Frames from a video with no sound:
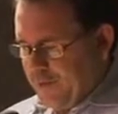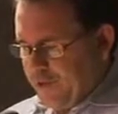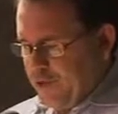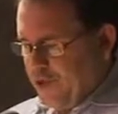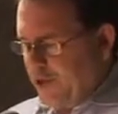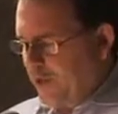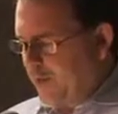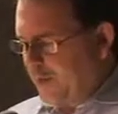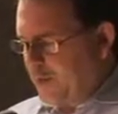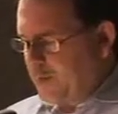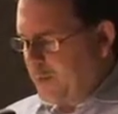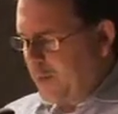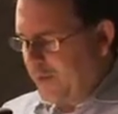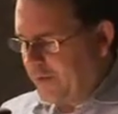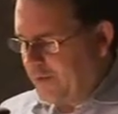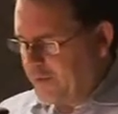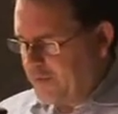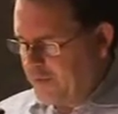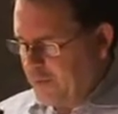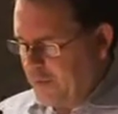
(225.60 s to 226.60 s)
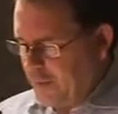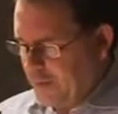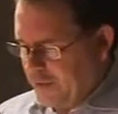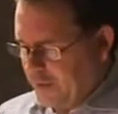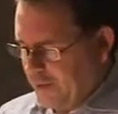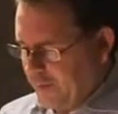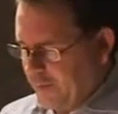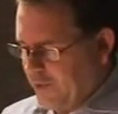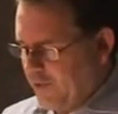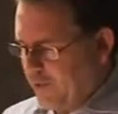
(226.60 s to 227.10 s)
shared experience of people
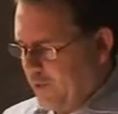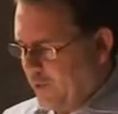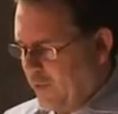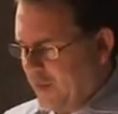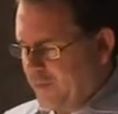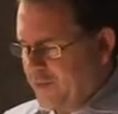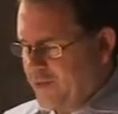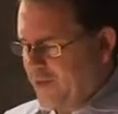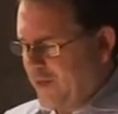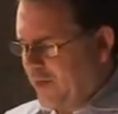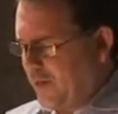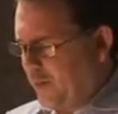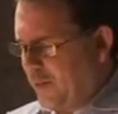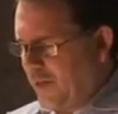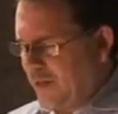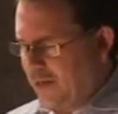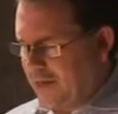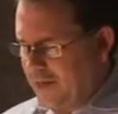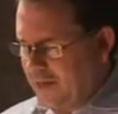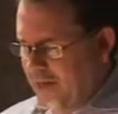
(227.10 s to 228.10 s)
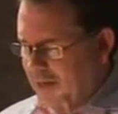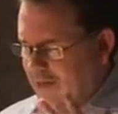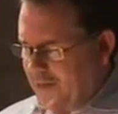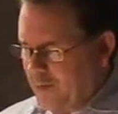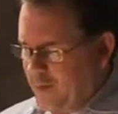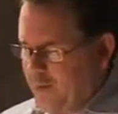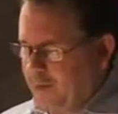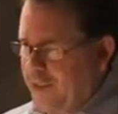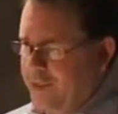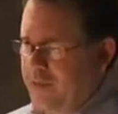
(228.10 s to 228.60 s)
coming to a website, and we got a lot of
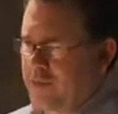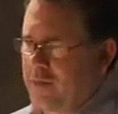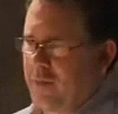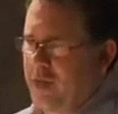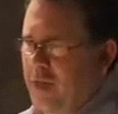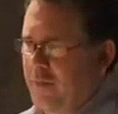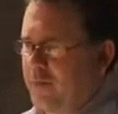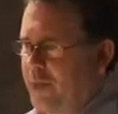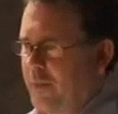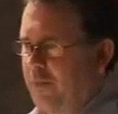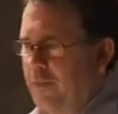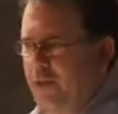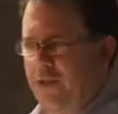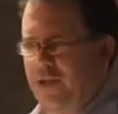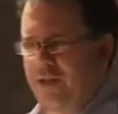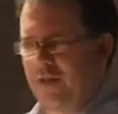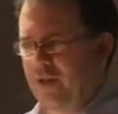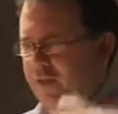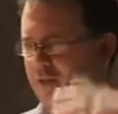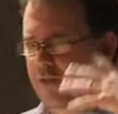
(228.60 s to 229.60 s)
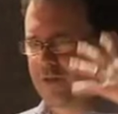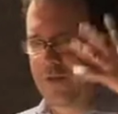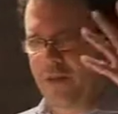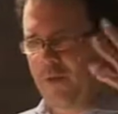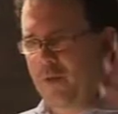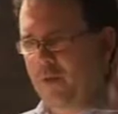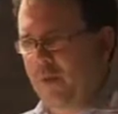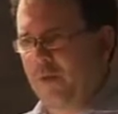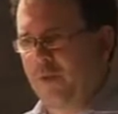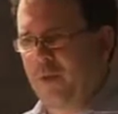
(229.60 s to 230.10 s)
complaints about people who didn't
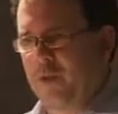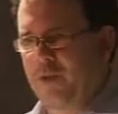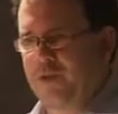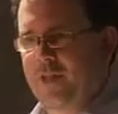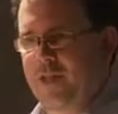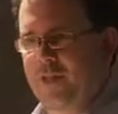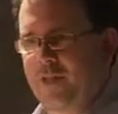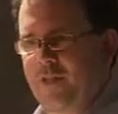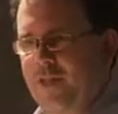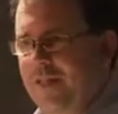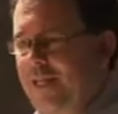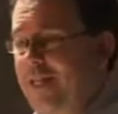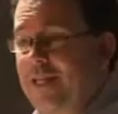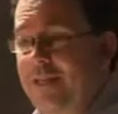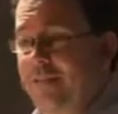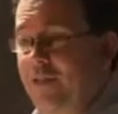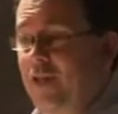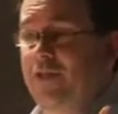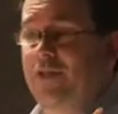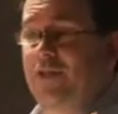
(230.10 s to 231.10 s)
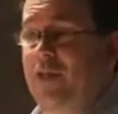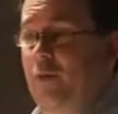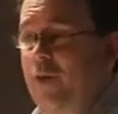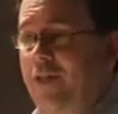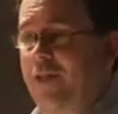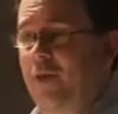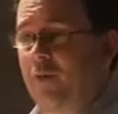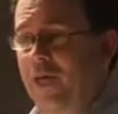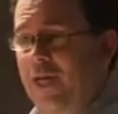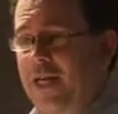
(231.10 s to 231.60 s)
understand why the Post they didn't even understand why
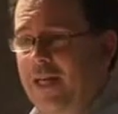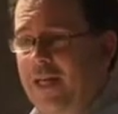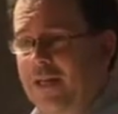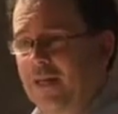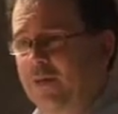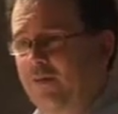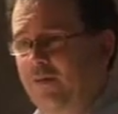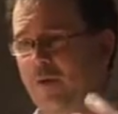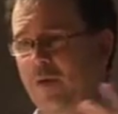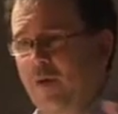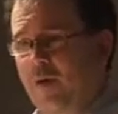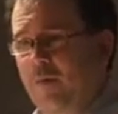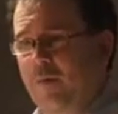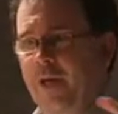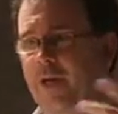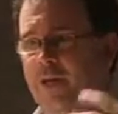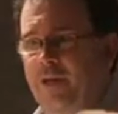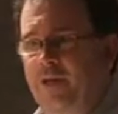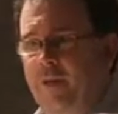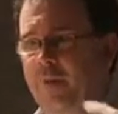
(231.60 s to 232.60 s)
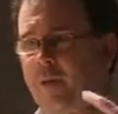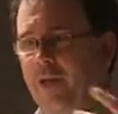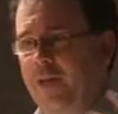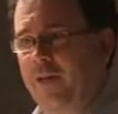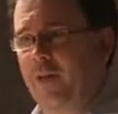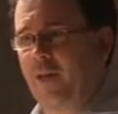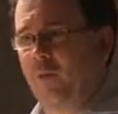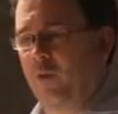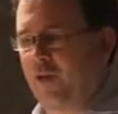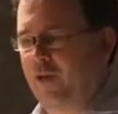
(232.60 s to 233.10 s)
they were getting a different homepage
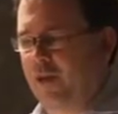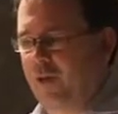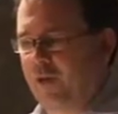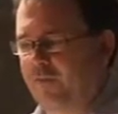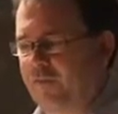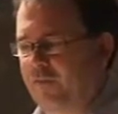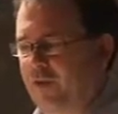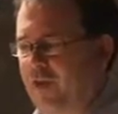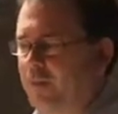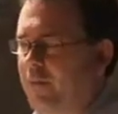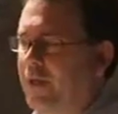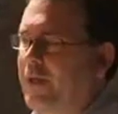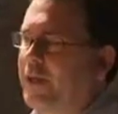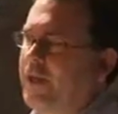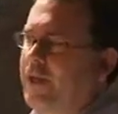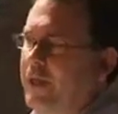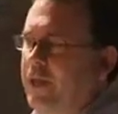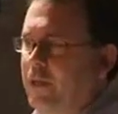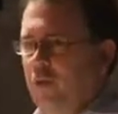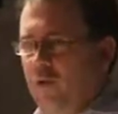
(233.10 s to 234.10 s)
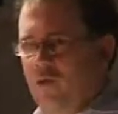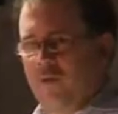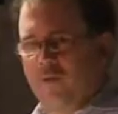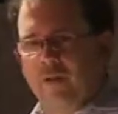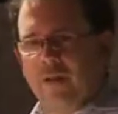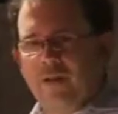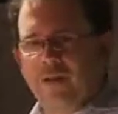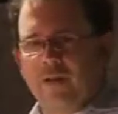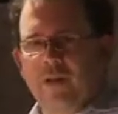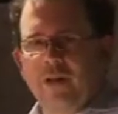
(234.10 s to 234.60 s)
depending on where they were from. And local
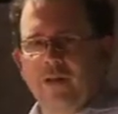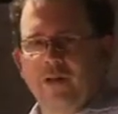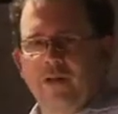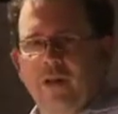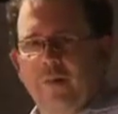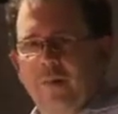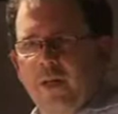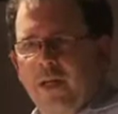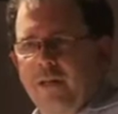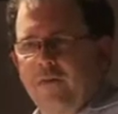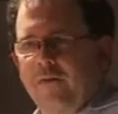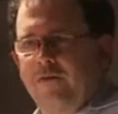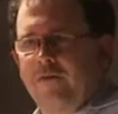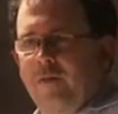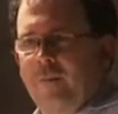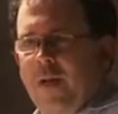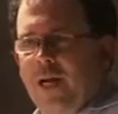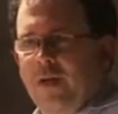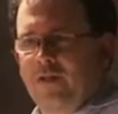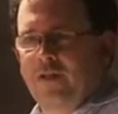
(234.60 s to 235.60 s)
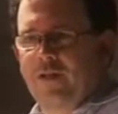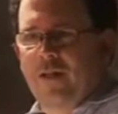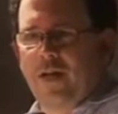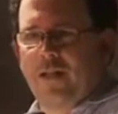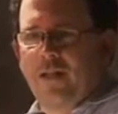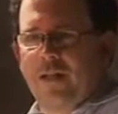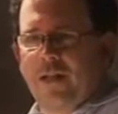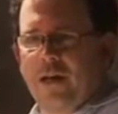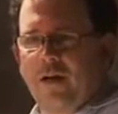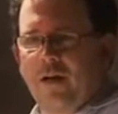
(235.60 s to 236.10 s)
residents coming in from
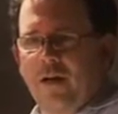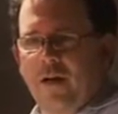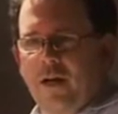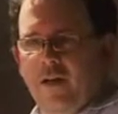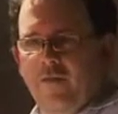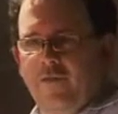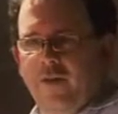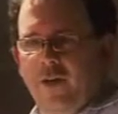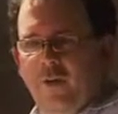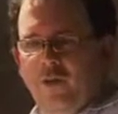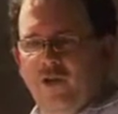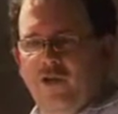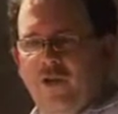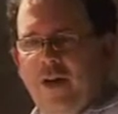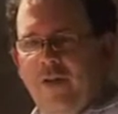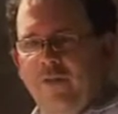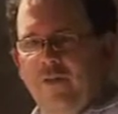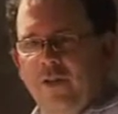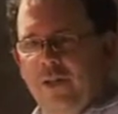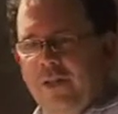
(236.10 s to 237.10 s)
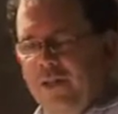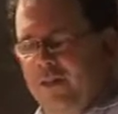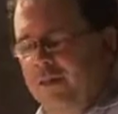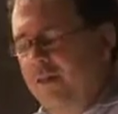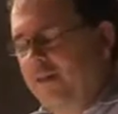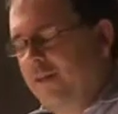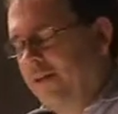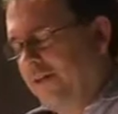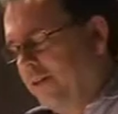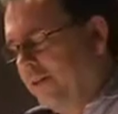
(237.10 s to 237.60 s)
outside the area, if they were traveling,
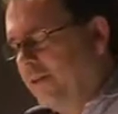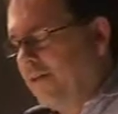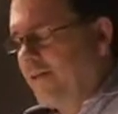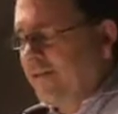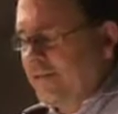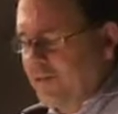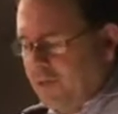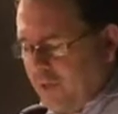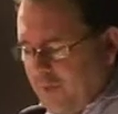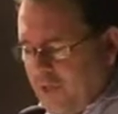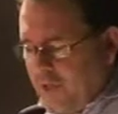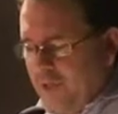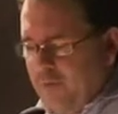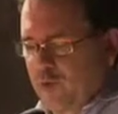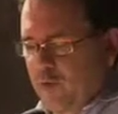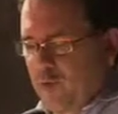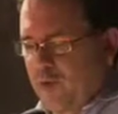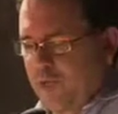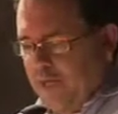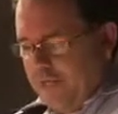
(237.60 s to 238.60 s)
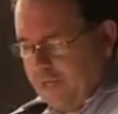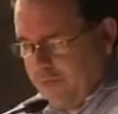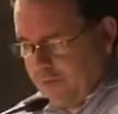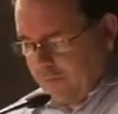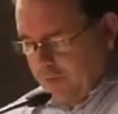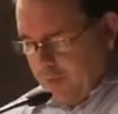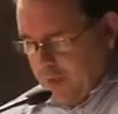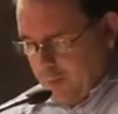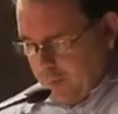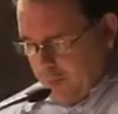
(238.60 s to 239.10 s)
sometimes weren't getting the
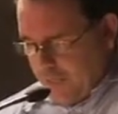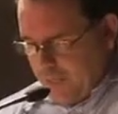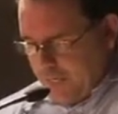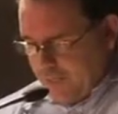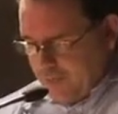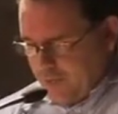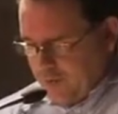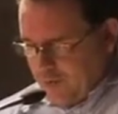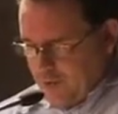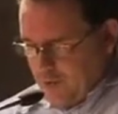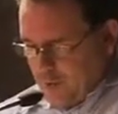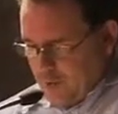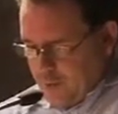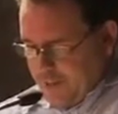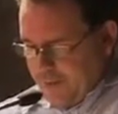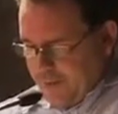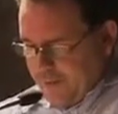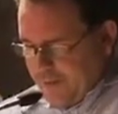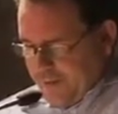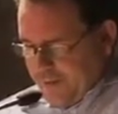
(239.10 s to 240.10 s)
right page. So and